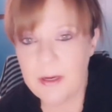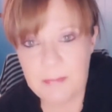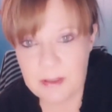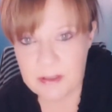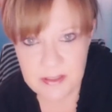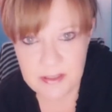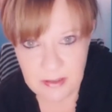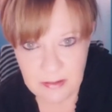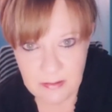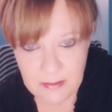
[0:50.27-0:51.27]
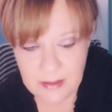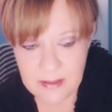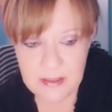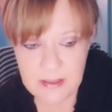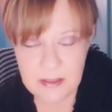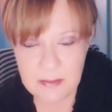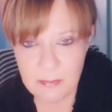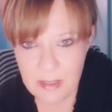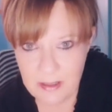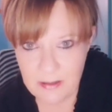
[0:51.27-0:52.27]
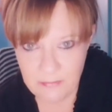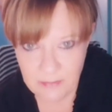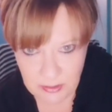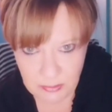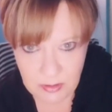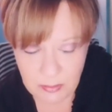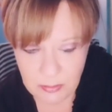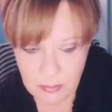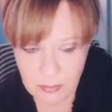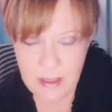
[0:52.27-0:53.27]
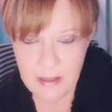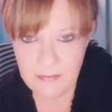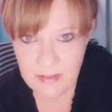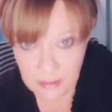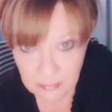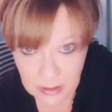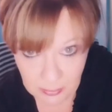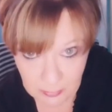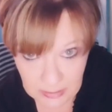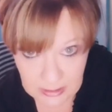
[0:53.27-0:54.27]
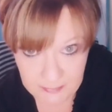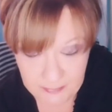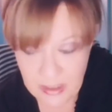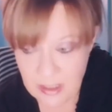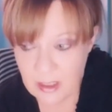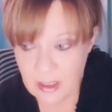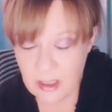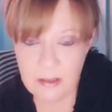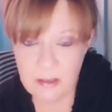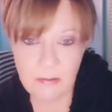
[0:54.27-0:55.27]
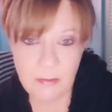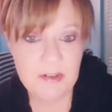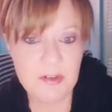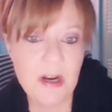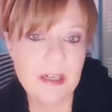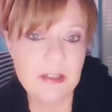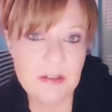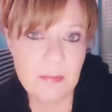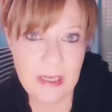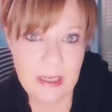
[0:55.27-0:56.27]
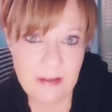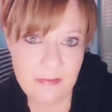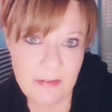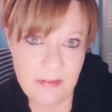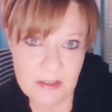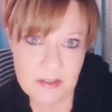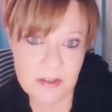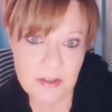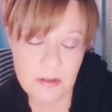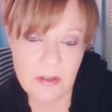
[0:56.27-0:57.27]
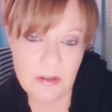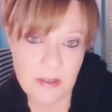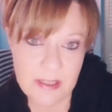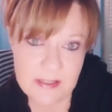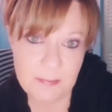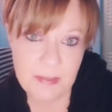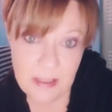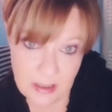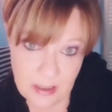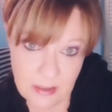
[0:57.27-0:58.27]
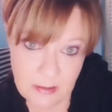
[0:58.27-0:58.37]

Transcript: person. This is many of you who have emailed me, and you have been trying to manifest your SP